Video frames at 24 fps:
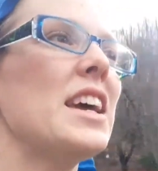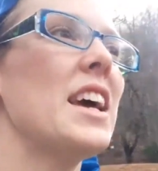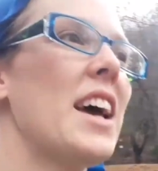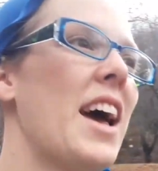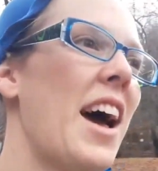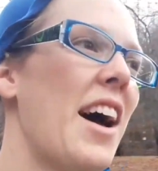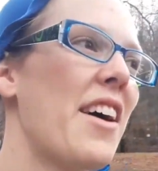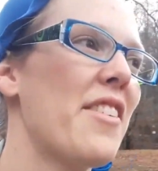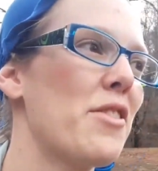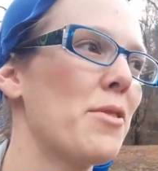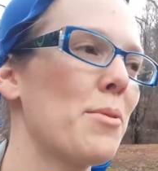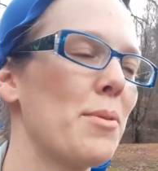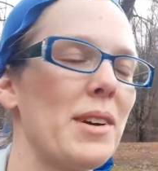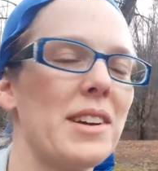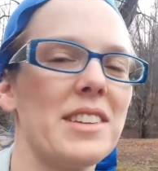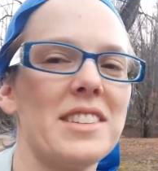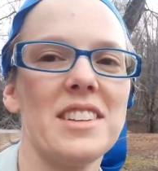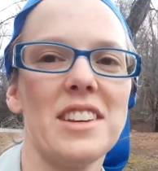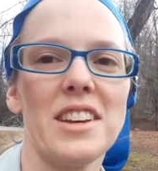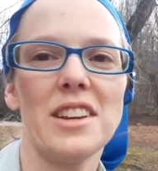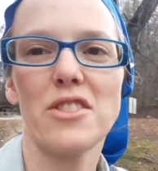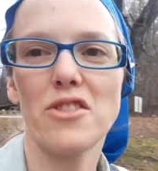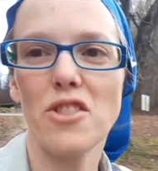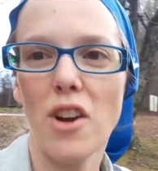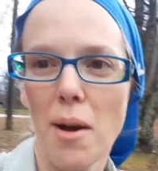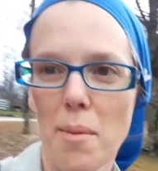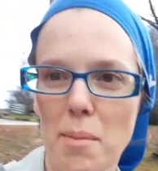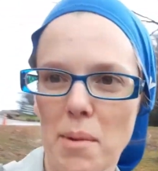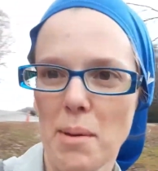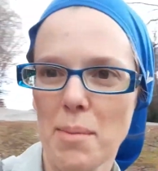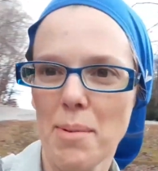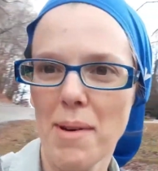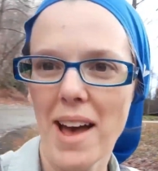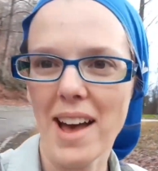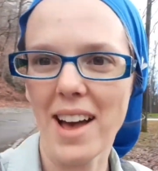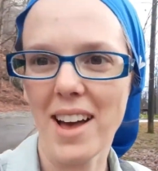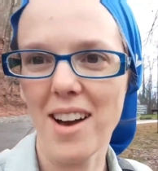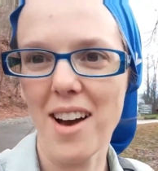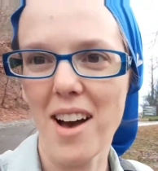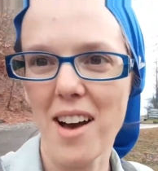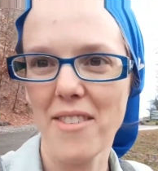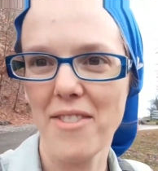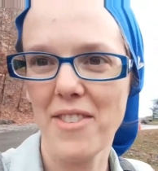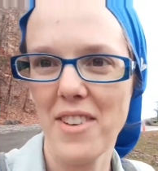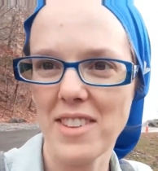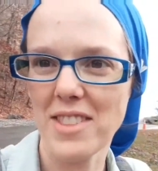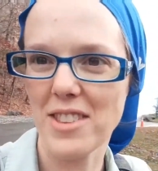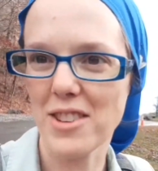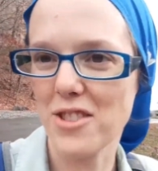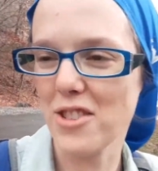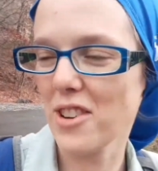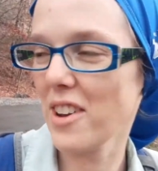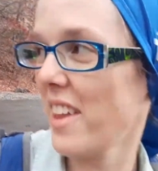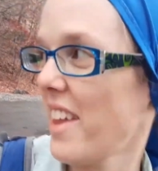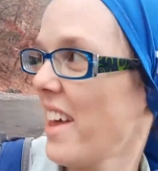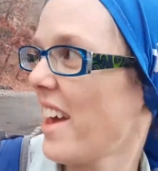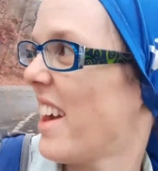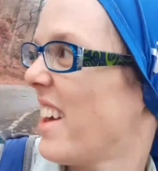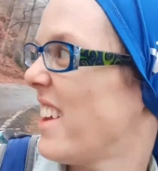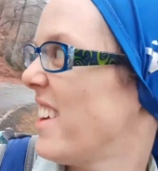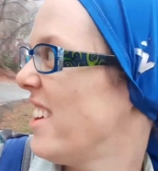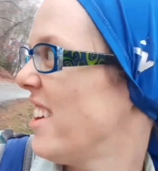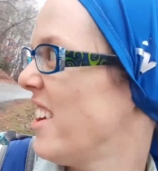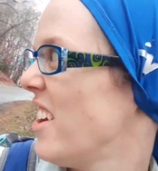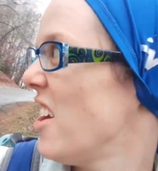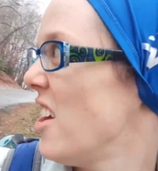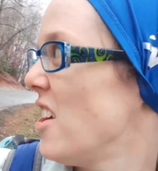afterwards he dropped me back off at the trailhead,